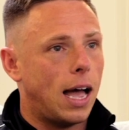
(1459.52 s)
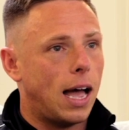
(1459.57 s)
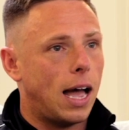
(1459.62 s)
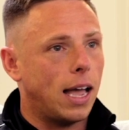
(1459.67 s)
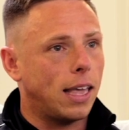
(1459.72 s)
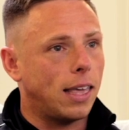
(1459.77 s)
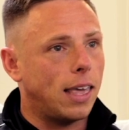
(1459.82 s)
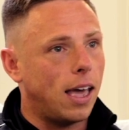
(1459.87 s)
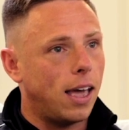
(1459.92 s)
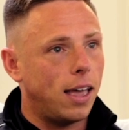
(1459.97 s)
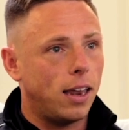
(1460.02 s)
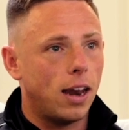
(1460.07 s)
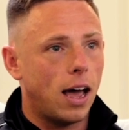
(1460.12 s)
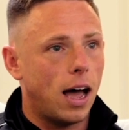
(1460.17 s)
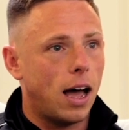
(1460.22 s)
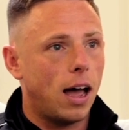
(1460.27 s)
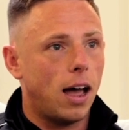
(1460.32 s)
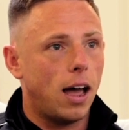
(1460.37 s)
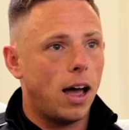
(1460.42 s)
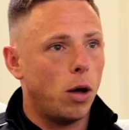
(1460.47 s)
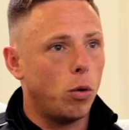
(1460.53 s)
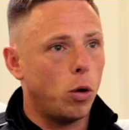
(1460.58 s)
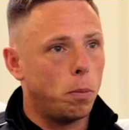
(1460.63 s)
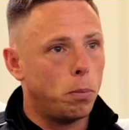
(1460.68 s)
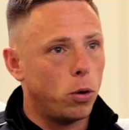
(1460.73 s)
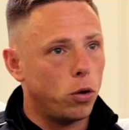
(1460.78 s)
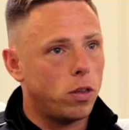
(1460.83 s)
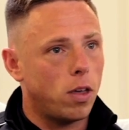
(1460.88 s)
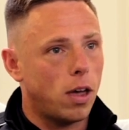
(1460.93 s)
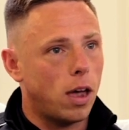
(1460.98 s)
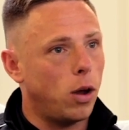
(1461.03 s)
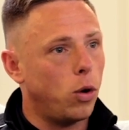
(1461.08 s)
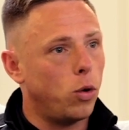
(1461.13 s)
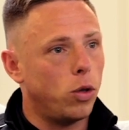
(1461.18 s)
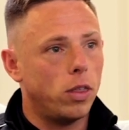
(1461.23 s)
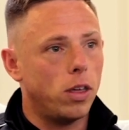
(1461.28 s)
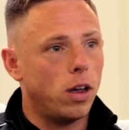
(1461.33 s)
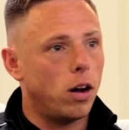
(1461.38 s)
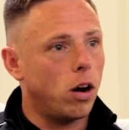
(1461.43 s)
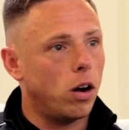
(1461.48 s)
Again, I would put it
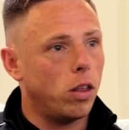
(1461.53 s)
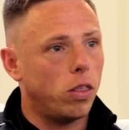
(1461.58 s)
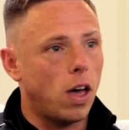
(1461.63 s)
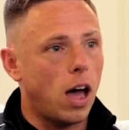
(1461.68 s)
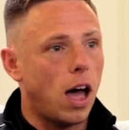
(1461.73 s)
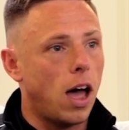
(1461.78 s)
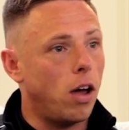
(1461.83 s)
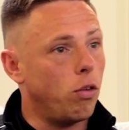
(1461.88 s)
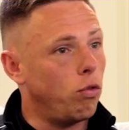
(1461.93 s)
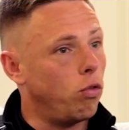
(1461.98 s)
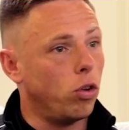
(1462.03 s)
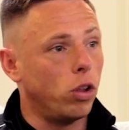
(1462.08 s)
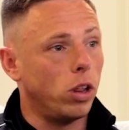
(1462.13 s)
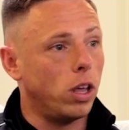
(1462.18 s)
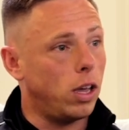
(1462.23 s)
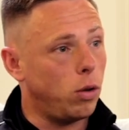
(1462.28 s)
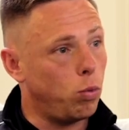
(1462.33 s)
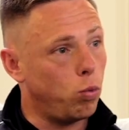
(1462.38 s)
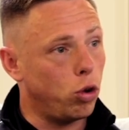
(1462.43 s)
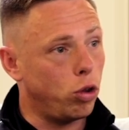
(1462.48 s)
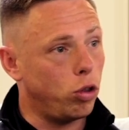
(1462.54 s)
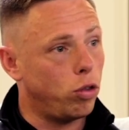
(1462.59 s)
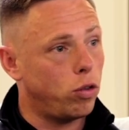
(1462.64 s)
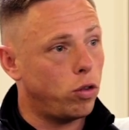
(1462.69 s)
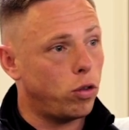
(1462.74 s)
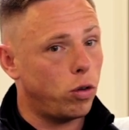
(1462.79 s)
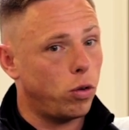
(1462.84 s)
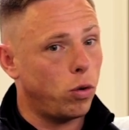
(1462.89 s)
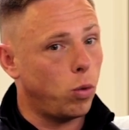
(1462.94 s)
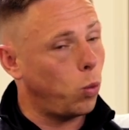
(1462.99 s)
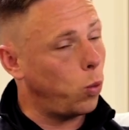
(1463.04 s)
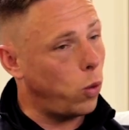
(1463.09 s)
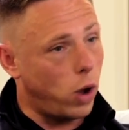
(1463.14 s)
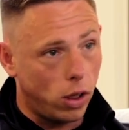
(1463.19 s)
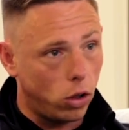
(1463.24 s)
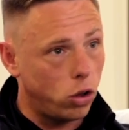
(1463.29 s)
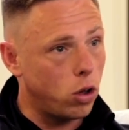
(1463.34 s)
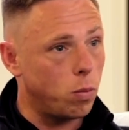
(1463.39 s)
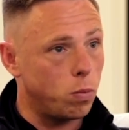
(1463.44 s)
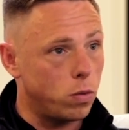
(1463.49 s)
out there that I really would
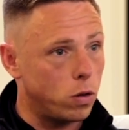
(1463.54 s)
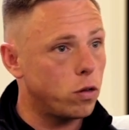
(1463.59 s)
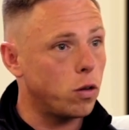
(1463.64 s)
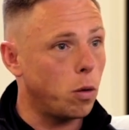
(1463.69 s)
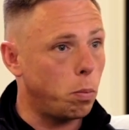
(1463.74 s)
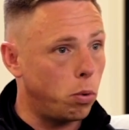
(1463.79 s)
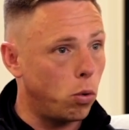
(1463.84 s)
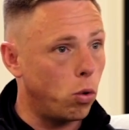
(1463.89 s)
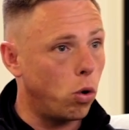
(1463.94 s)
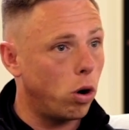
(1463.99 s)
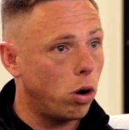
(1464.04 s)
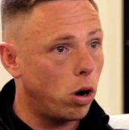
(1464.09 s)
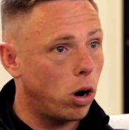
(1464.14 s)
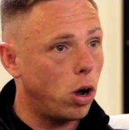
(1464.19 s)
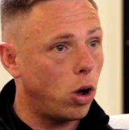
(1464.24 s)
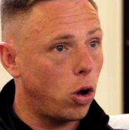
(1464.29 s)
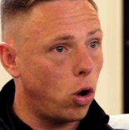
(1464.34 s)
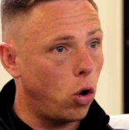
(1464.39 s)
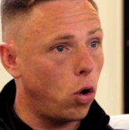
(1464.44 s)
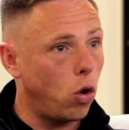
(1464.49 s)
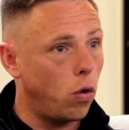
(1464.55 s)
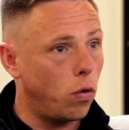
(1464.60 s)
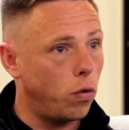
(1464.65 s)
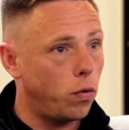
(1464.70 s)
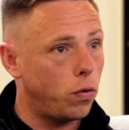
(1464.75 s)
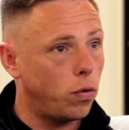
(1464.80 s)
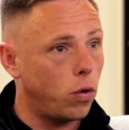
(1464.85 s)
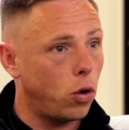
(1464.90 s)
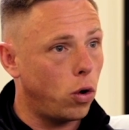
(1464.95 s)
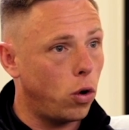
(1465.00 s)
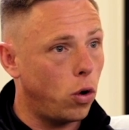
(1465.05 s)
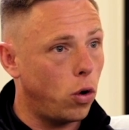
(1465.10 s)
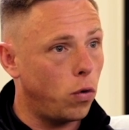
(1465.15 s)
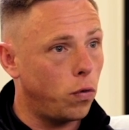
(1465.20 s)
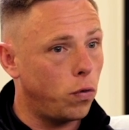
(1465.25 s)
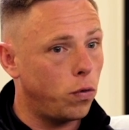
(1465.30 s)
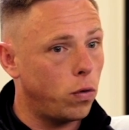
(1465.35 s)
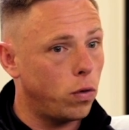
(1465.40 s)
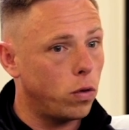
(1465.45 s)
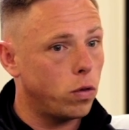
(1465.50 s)
welcome the support of
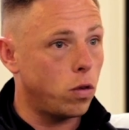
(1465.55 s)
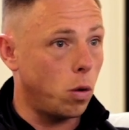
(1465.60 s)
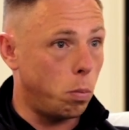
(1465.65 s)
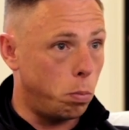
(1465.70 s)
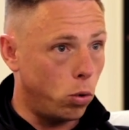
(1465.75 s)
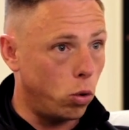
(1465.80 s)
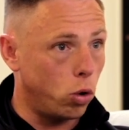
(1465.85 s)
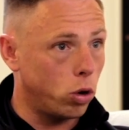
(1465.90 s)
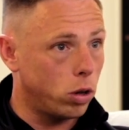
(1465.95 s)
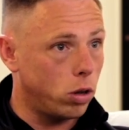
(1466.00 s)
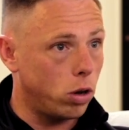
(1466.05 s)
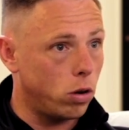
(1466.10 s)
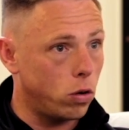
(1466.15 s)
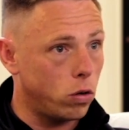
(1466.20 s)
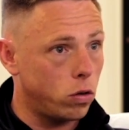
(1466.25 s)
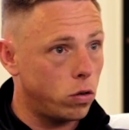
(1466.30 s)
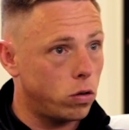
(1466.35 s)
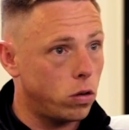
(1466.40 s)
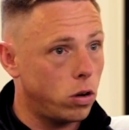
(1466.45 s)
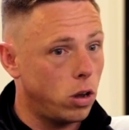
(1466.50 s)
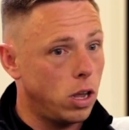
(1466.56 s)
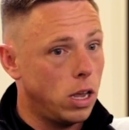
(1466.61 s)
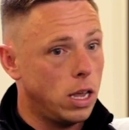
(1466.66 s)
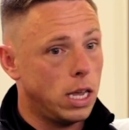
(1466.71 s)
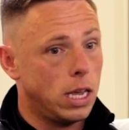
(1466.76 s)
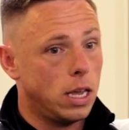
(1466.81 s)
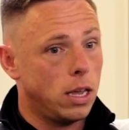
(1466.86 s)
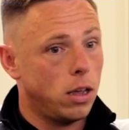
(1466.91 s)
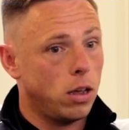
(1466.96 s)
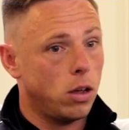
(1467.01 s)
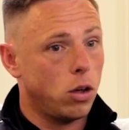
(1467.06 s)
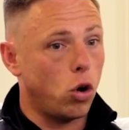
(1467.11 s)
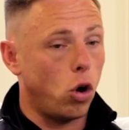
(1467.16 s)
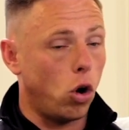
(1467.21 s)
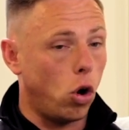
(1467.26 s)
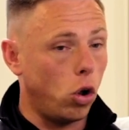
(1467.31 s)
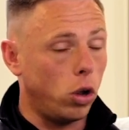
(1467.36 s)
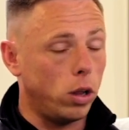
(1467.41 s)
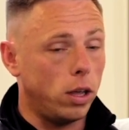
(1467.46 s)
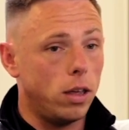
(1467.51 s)
supporters,
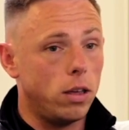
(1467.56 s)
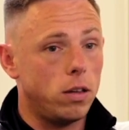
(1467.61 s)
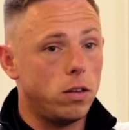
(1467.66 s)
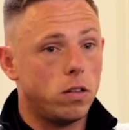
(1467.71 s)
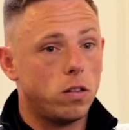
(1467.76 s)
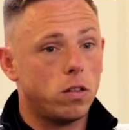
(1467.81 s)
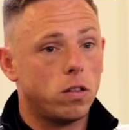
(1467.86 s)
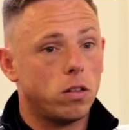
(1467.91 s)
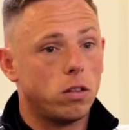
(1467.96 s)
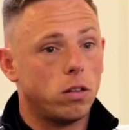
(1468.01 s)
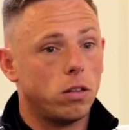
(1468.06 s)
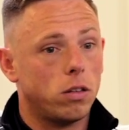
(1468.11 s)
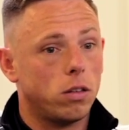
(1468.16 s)
colleagues,